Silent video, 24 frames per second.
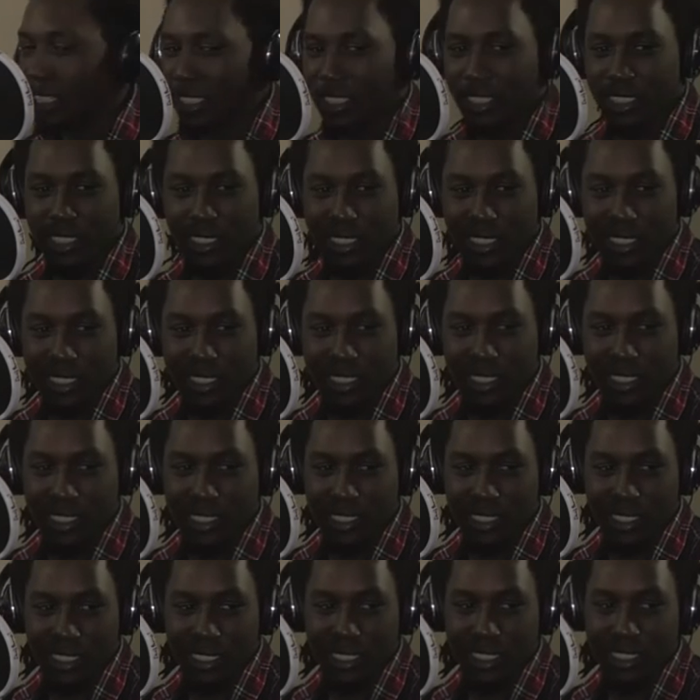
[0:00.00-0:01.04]

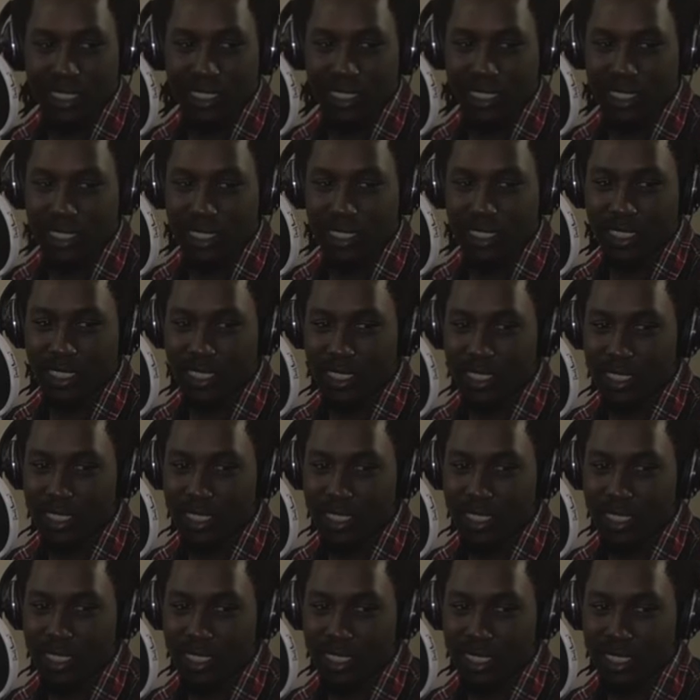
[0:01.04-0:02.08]

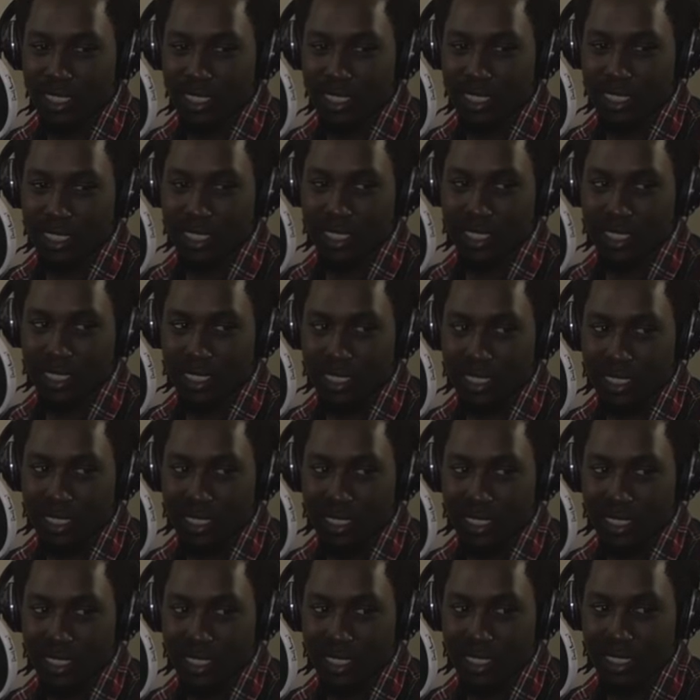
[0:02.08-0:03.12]

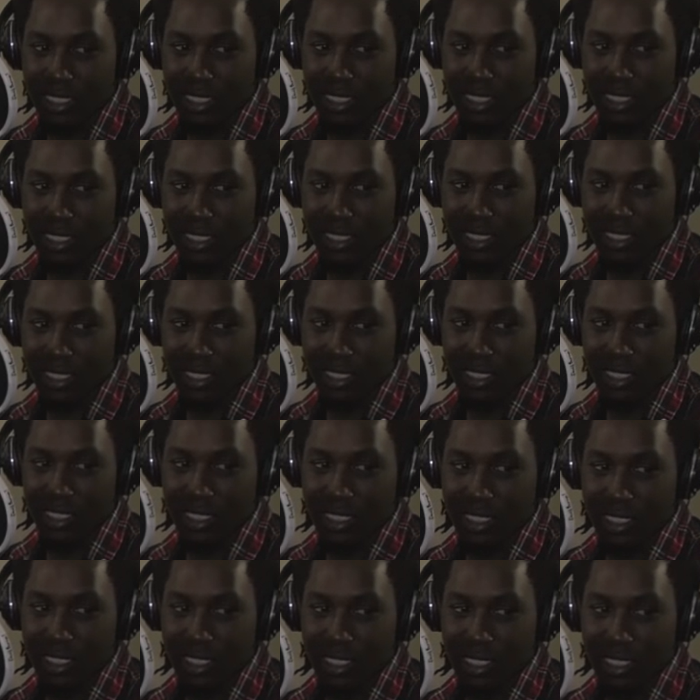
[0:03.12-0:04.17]

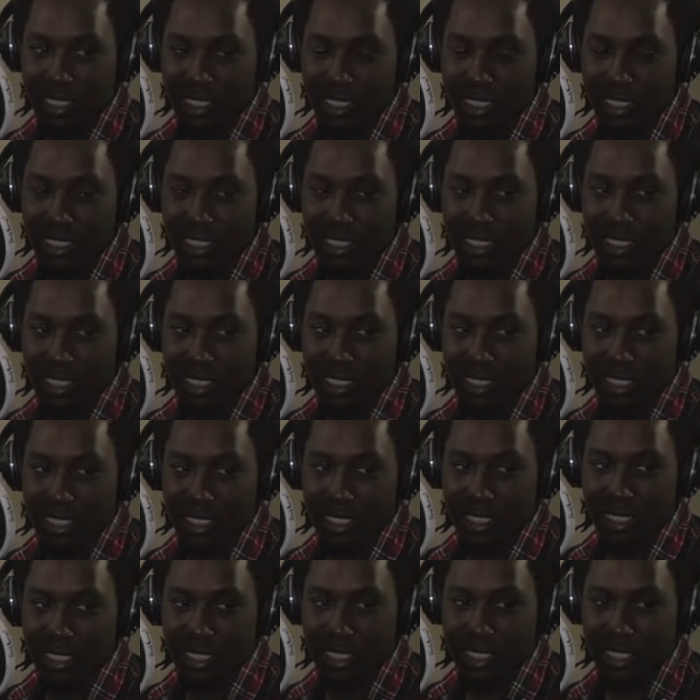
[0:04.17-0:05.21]

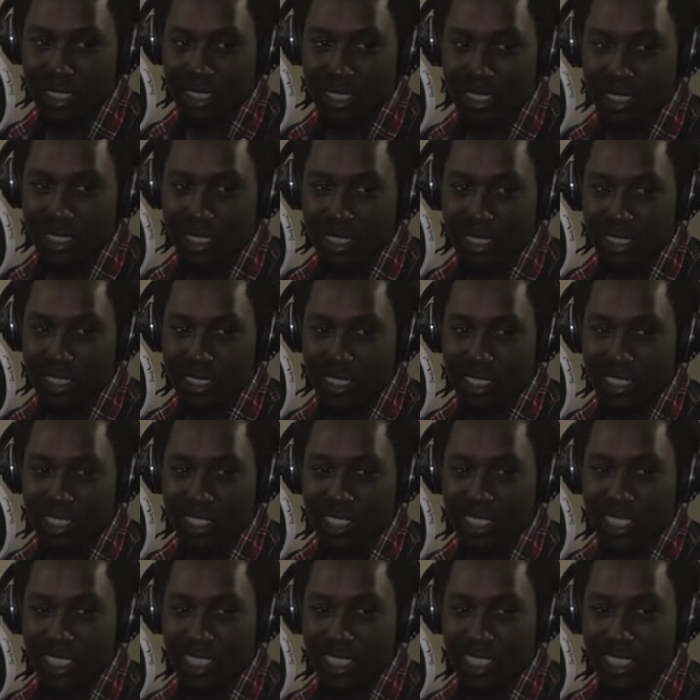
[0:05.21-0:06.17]
No words are spoken by the person on screen.